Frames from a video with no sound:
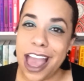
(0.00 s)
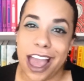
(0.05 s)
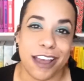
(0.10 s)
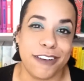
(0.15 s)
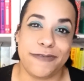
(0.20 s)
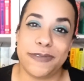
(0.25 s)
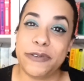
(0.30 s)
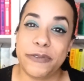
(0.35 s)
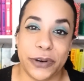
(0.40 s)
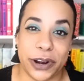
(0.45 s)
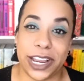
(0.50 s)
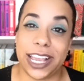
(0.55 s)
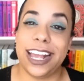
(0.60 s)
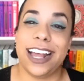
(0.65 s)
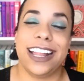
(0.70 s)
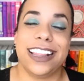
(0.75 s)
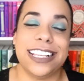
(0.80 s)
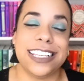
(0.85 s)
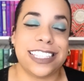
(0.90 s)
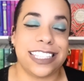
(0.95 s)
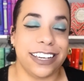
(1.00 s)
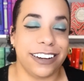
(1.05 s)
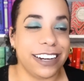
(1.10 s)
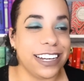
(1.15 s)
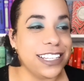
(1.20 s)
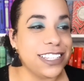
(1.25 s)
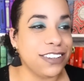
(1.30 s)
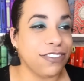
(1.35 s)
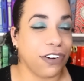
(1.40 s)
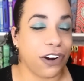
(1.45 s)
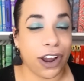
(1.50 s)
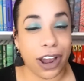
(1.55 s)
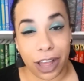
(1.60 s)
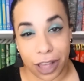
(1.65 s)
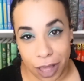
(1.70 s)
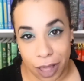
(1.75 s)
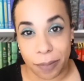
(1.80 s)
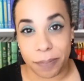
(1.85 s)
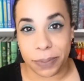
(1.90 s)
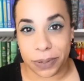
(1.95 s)
I've been working on the series for a
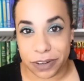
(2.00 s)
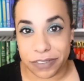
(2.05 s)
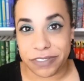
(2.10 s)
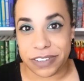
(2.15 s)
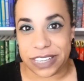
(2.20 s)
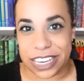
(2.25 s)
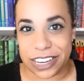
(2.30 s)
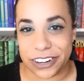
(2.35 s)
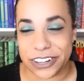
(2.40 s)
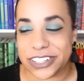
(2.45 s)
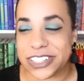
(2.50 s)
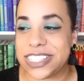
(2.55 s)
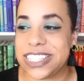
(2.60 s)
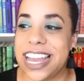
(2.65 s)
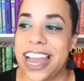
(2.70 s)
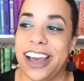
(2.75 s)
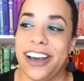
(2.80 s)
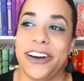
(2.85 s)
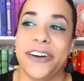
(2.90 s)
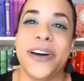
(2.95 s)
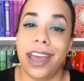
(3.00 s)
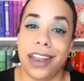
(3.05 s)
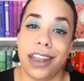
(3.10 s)
couple of years now,